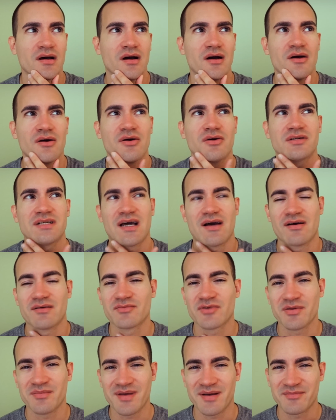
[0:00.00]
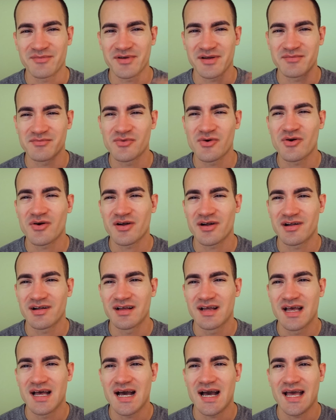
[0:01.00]
Oh, now I'm remembering more.
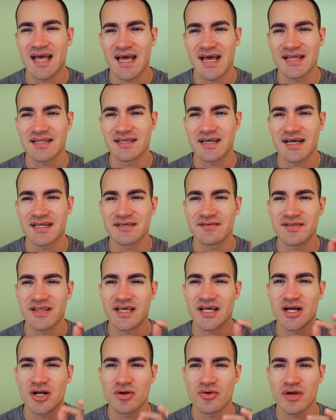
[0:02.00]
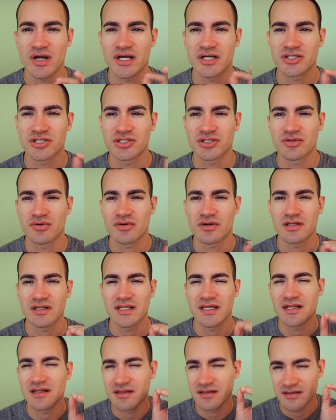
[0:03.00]
I had kind of like a crush or
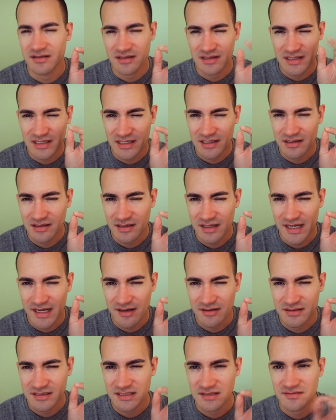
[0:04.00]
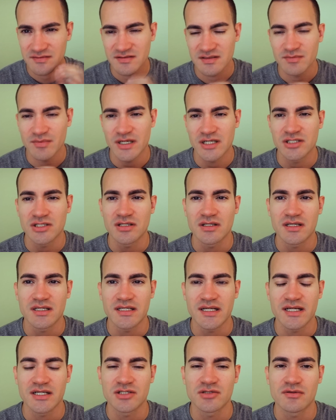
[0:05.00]
a little ounce of special
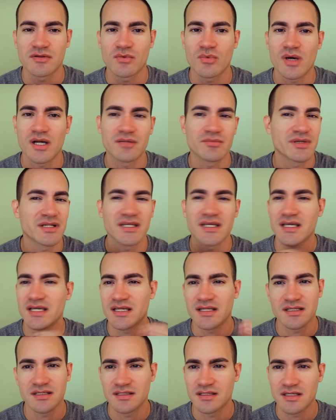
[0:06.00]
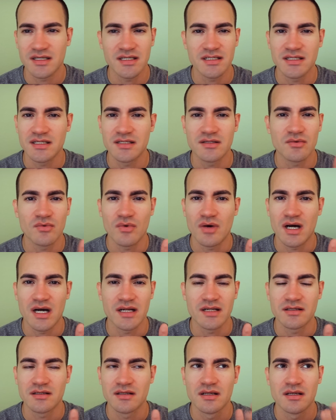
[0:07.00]
connection with one, but he didn't
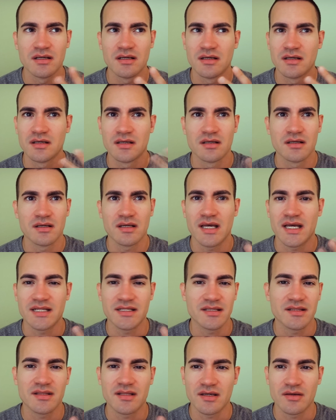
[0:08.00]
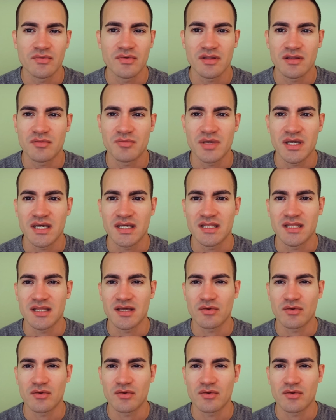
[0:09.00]
want anything with me, and